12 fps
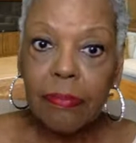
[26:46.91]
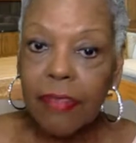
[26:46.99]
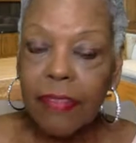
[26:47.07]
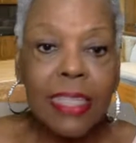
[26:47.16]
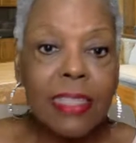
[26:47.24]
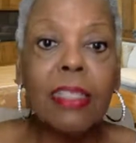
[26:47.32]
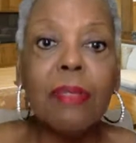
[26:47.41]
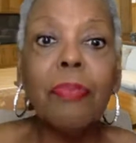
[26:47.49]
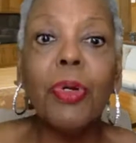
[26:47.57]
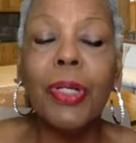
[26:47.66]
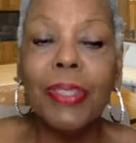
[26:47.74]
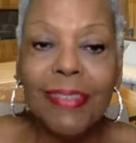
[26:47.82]
That's the
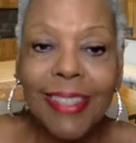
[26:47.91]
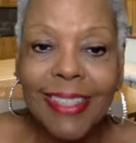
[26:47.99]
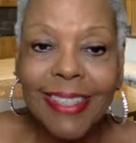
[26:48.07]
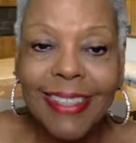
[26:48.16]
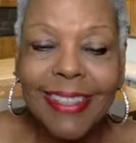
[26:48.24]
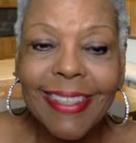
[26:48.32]
important thing.